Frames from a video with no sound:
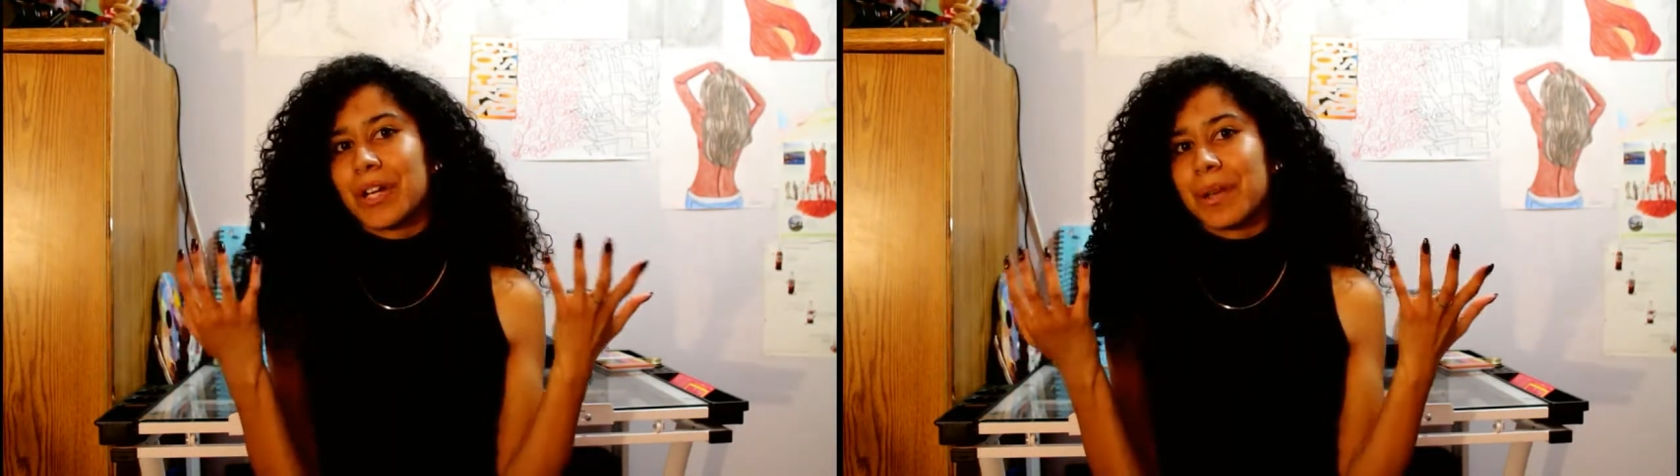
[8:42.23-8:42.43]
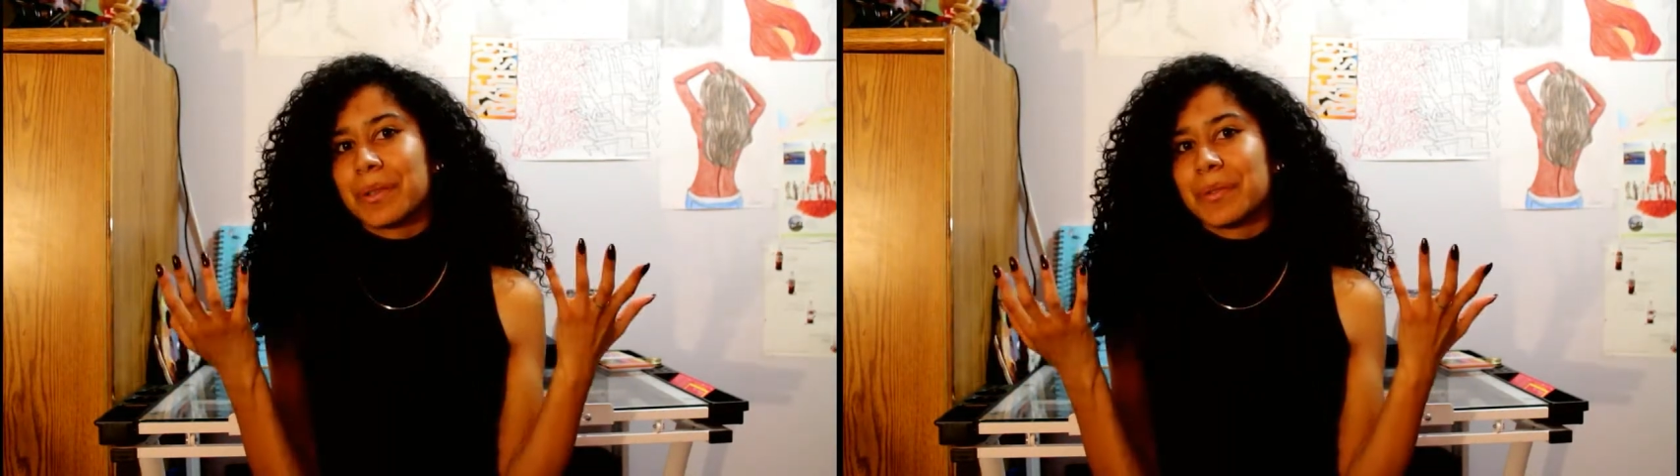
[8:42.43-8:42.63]

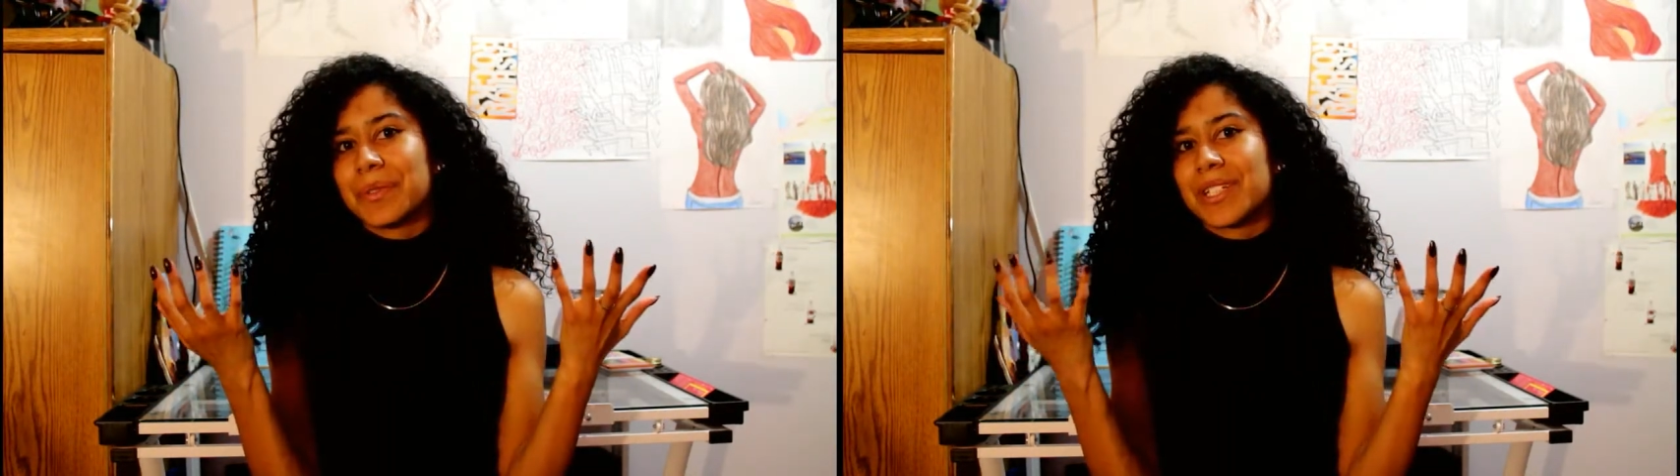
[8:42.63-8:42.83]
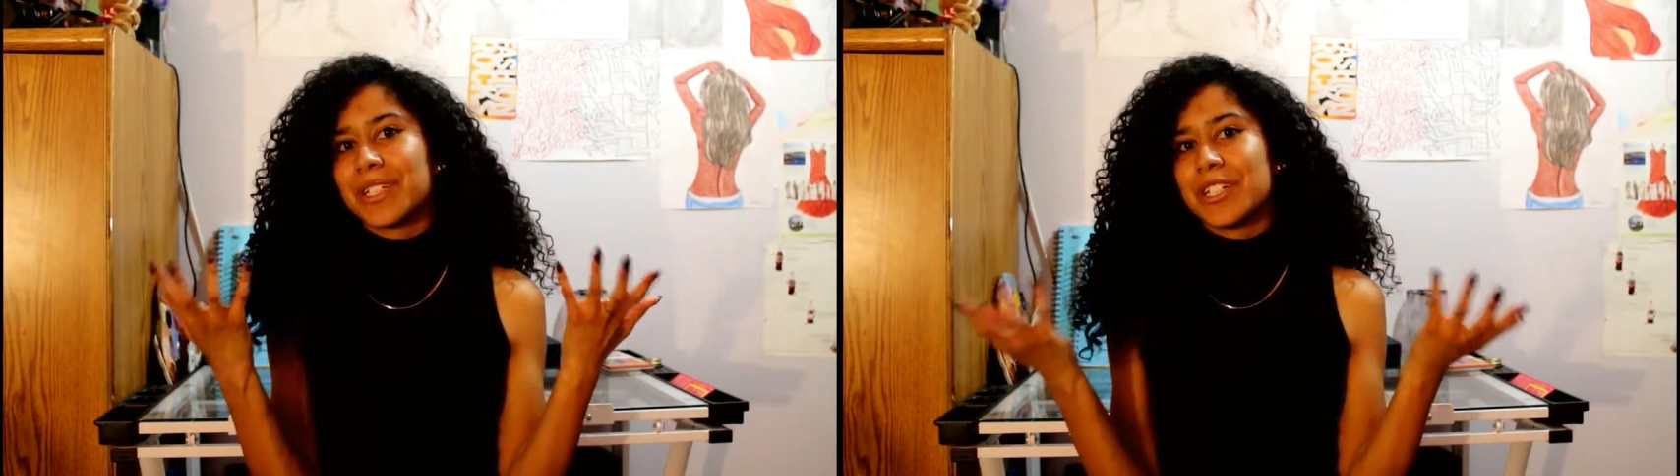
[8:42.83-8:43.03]

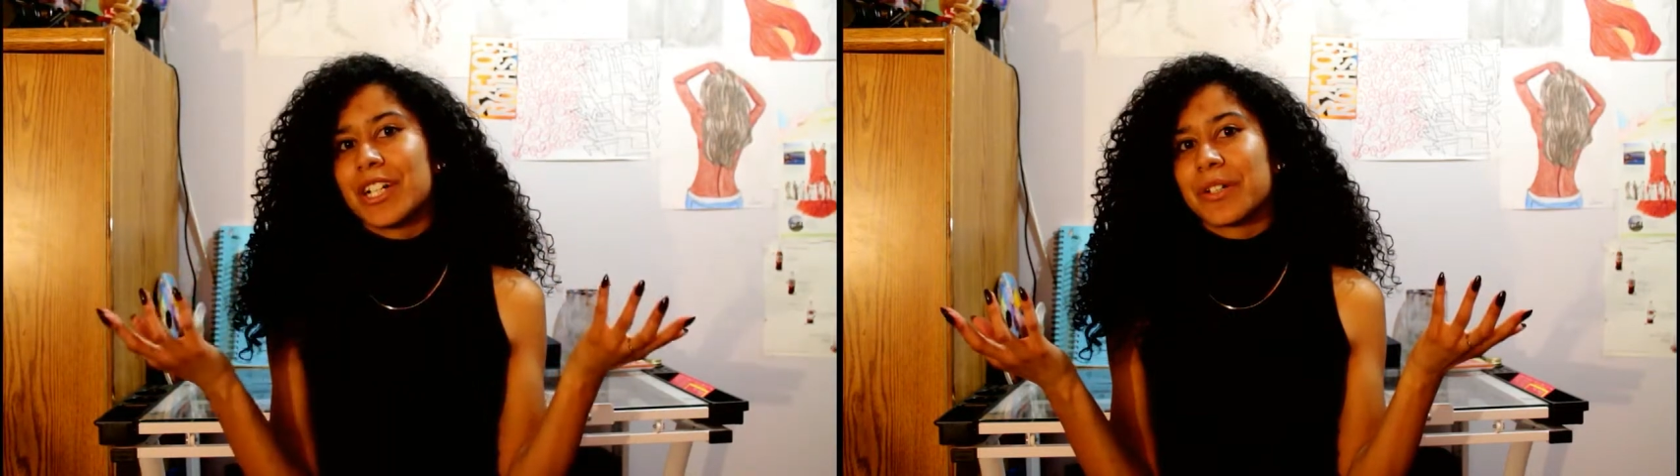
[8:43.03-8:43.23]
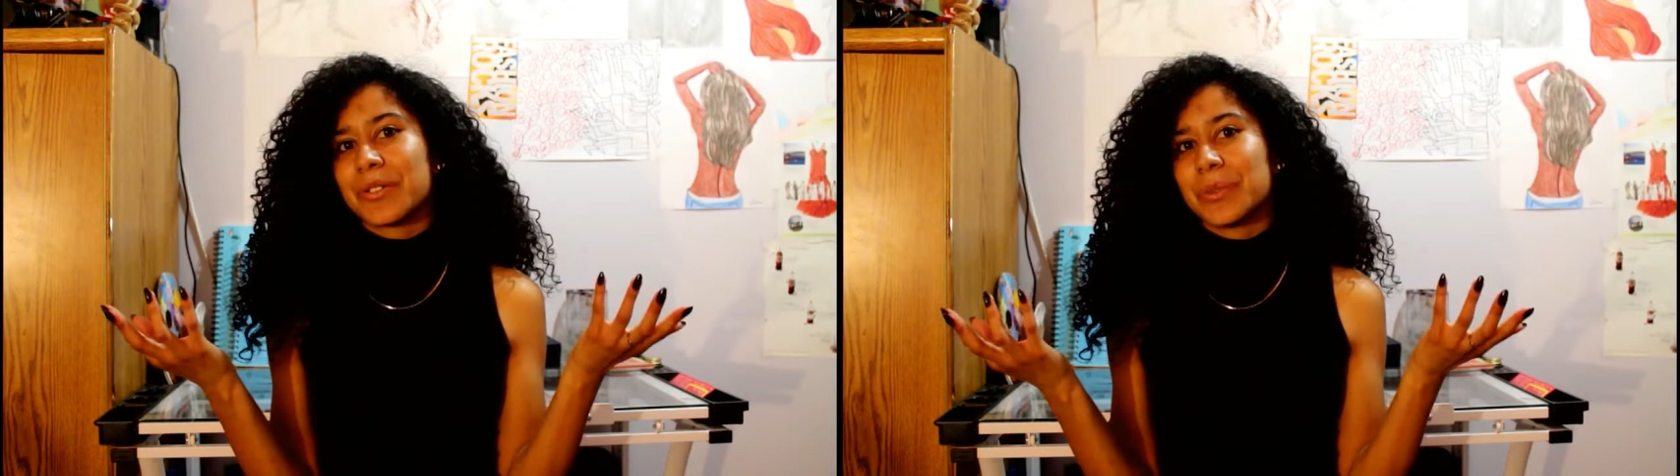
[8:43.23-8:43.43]
problems in
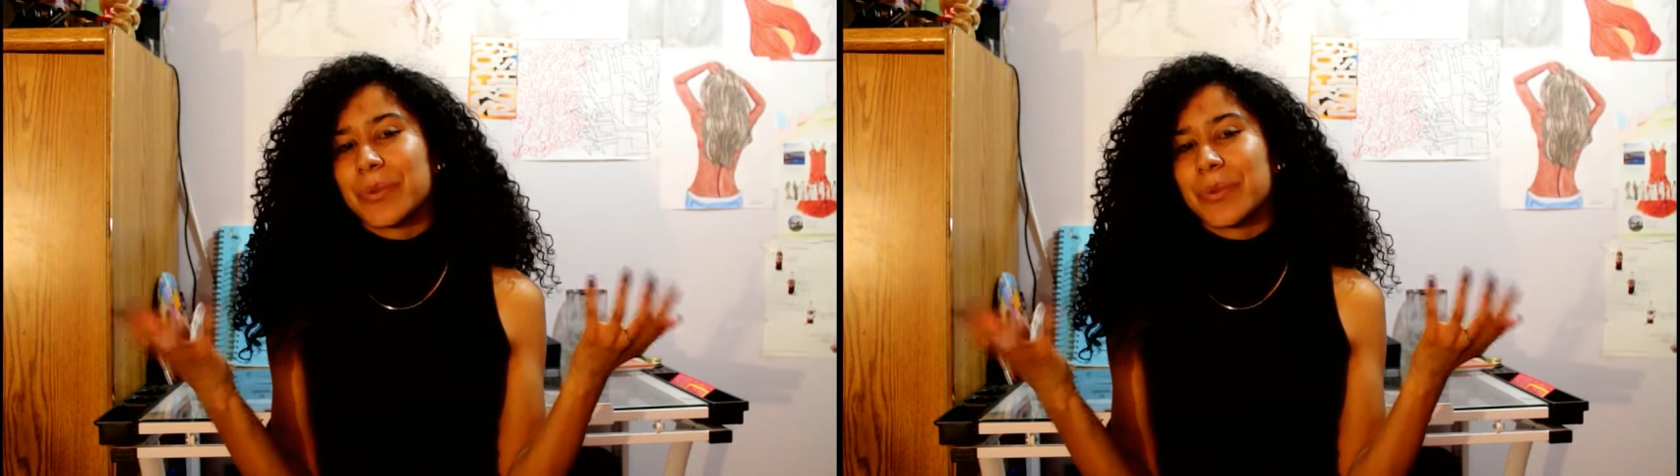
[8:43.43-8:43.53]
general,